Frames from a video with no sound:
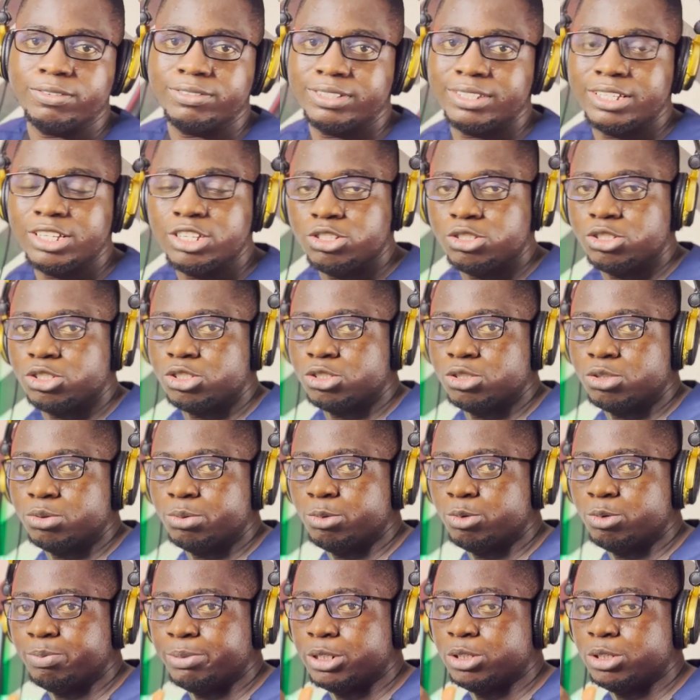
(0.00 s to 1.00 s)
of things you
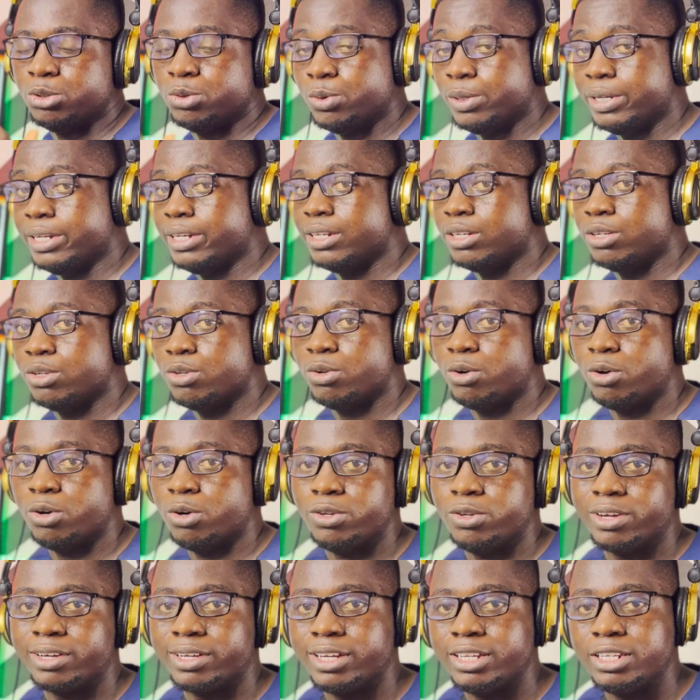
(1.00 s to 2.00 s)
shouldn't be doing
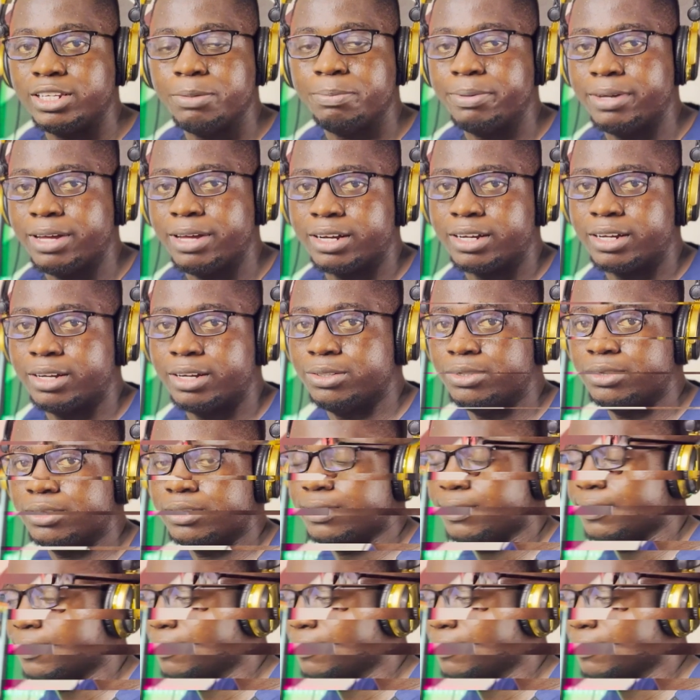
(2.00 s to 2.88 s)
on your KDP account.